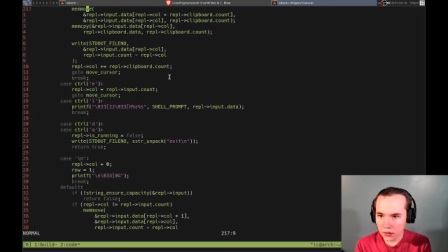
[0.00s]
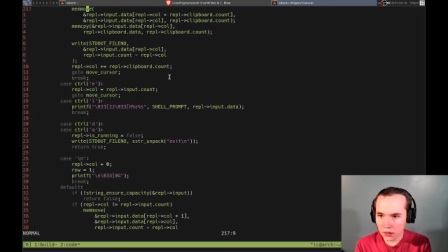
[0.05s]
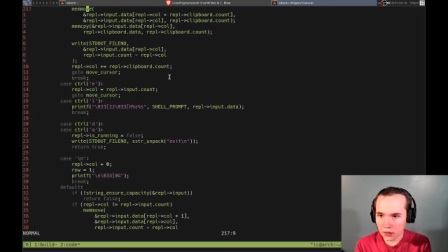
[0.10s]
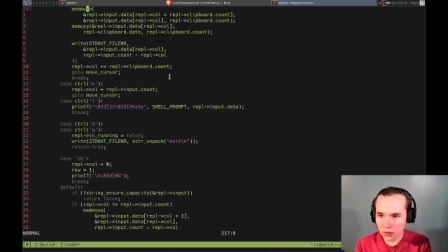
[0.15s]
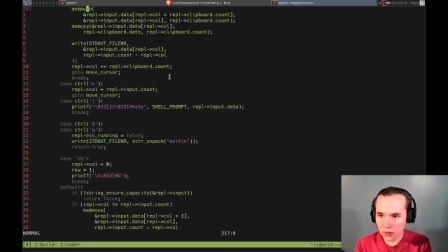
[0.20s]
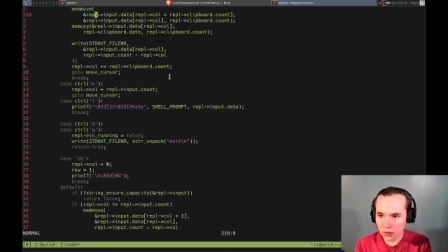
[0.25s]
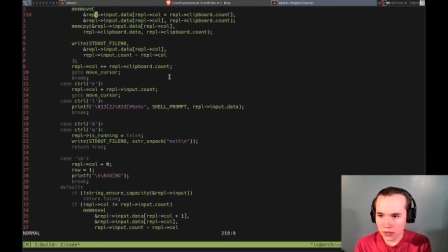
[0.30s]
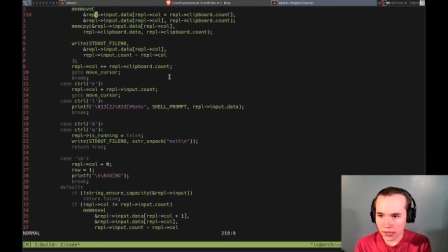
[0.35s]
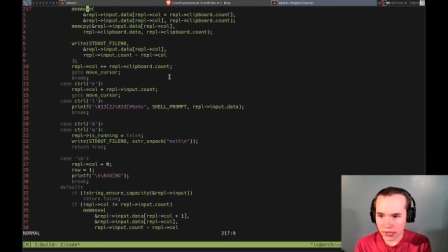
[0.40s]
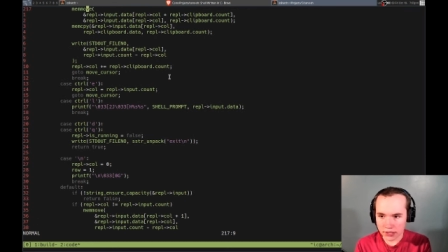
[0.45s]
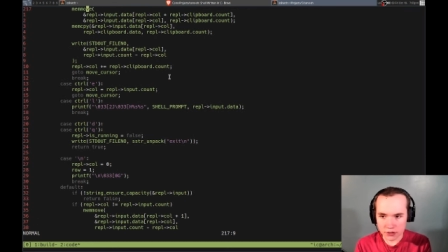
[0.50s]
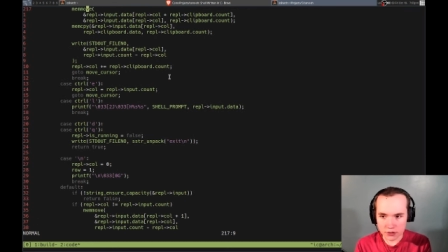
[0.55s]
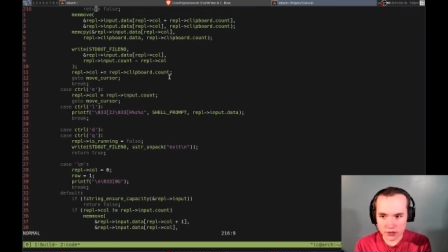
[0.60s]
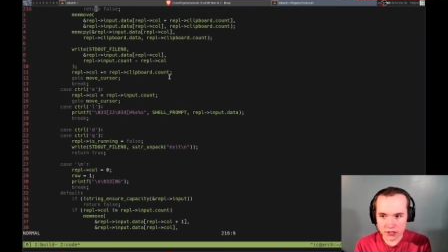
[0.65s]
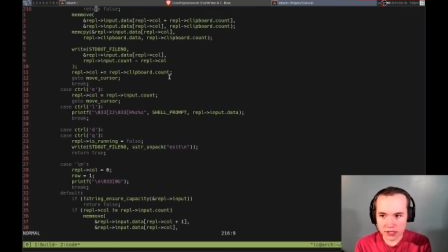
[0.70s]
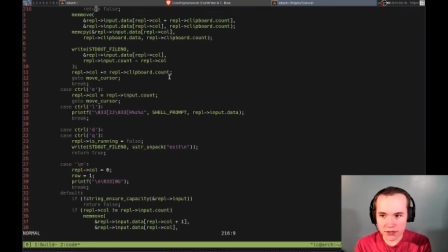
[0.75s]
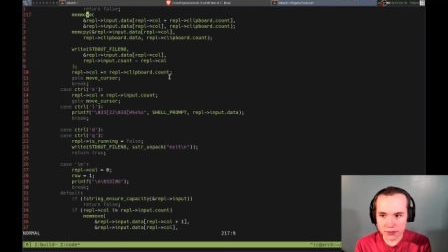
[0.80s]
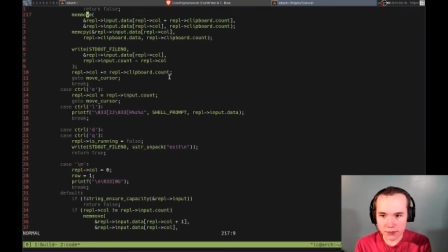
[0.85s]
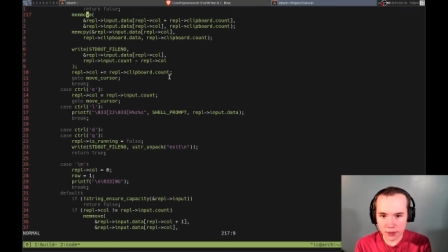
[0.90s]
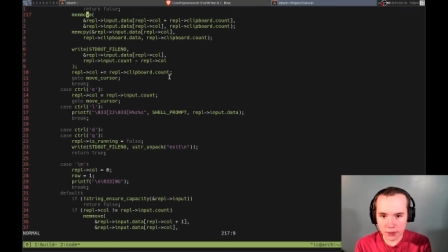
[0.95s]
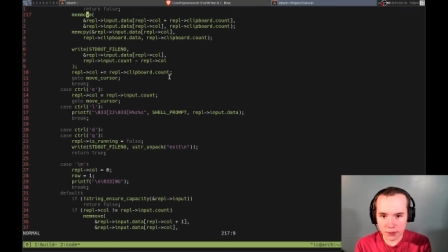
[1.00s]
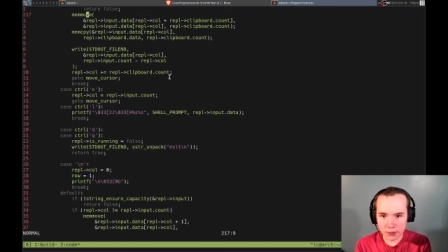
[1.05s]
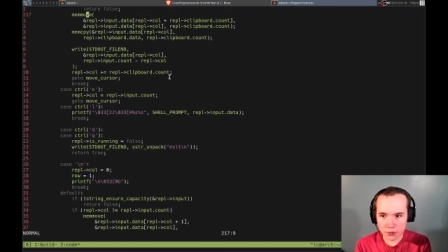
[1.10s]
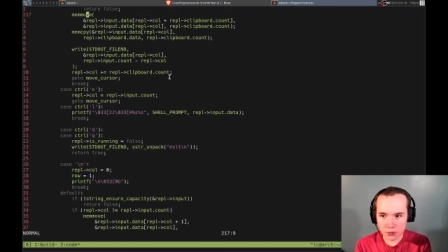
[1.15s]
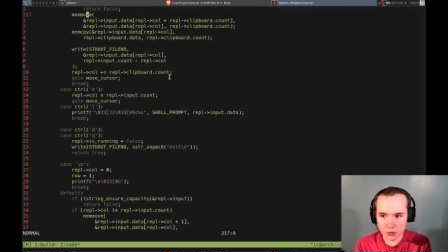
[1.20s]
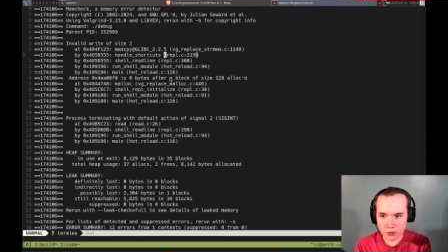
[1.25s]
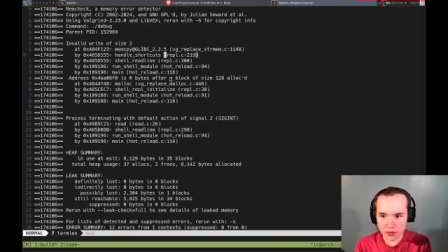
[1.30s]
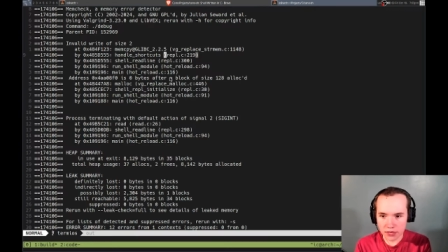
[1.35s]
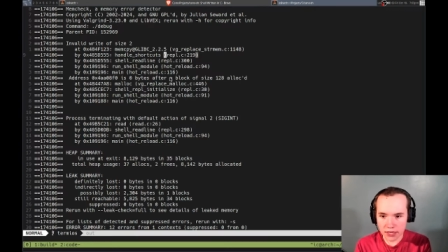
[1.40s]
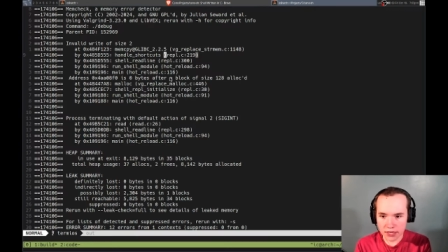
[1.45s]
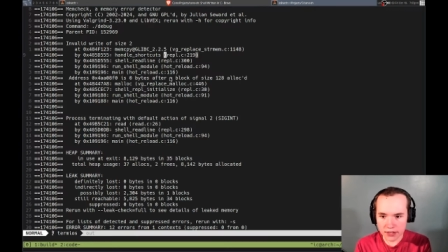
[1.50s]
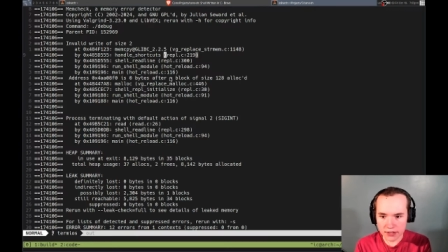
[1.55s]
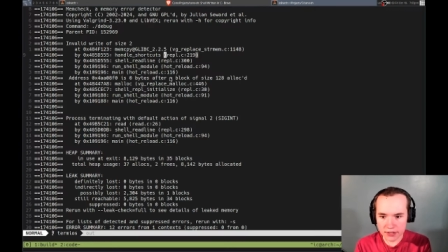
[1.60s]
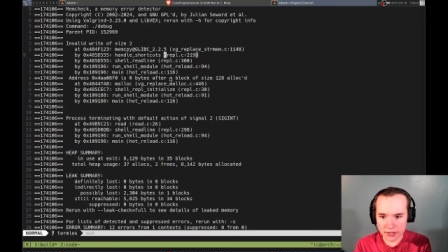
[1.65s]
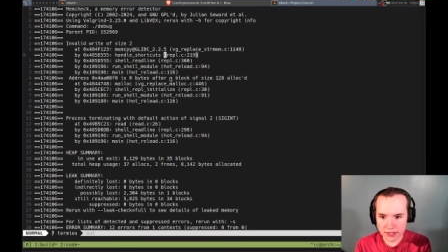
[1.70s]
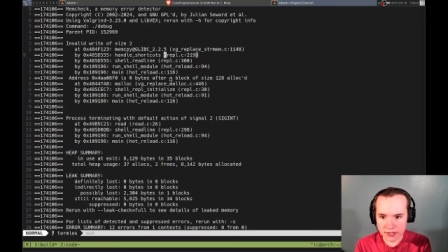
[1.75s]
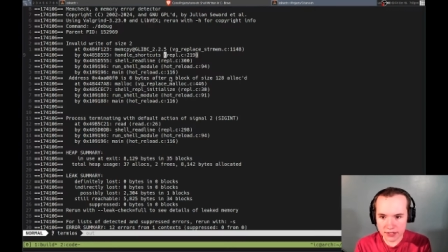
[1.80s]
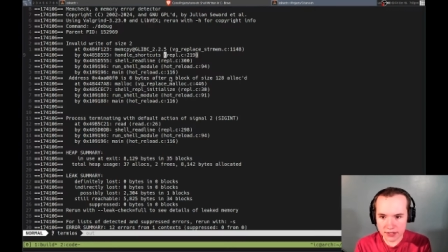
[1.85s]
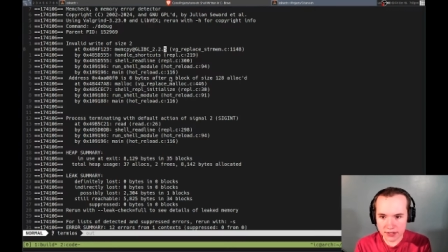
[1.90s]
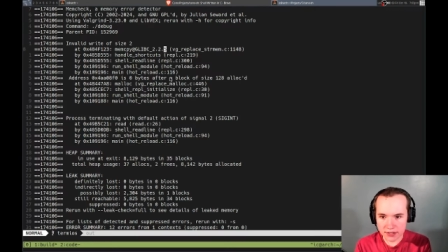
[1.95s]
Yeah, so it's this mem that it
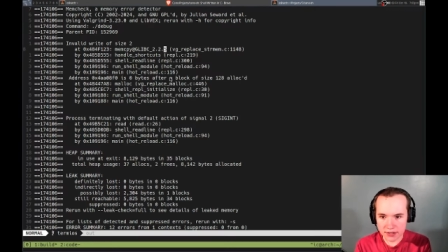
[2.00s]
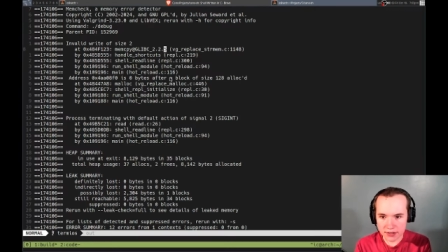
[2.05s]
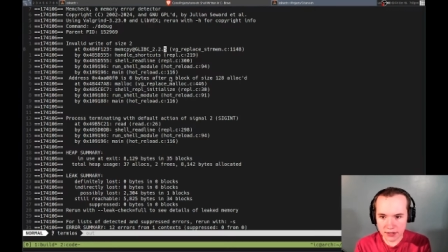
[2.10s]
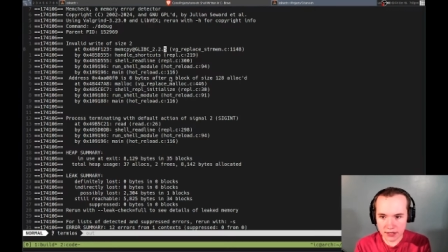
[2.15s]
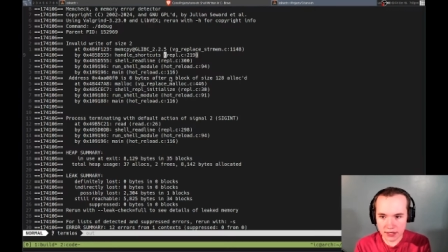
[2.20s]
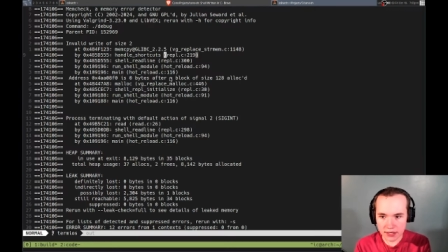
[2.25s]
doesn't like.